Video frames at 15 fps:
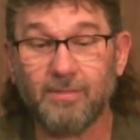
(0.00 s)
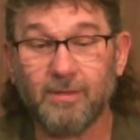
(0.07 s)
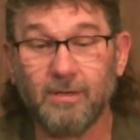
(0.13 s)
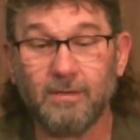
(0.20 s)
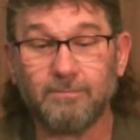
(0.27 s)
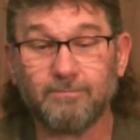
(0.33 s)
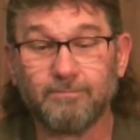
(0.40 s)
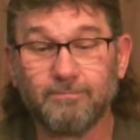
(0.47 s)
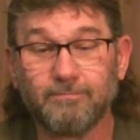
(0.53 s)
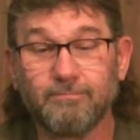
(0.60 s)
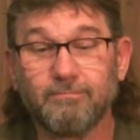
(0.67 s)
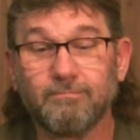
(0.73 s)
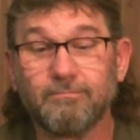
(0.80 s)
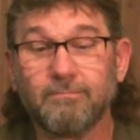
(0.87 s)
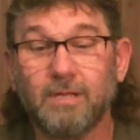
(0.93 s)
the
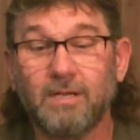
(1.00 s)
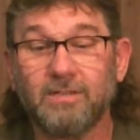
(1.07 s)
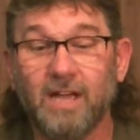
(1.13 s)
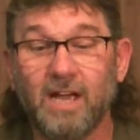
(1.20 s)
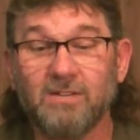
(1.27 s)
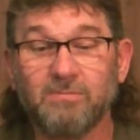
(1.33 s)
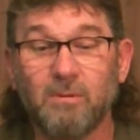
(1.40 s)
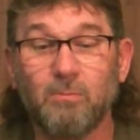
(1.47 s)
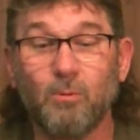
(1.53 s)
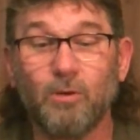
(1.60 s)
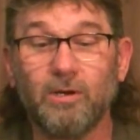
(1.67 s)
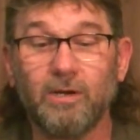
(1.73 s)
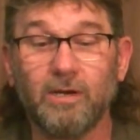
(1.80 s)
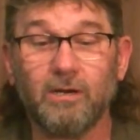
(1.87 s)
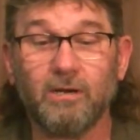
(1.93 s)
attachment
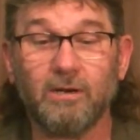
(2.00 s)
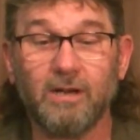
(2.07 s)
point here.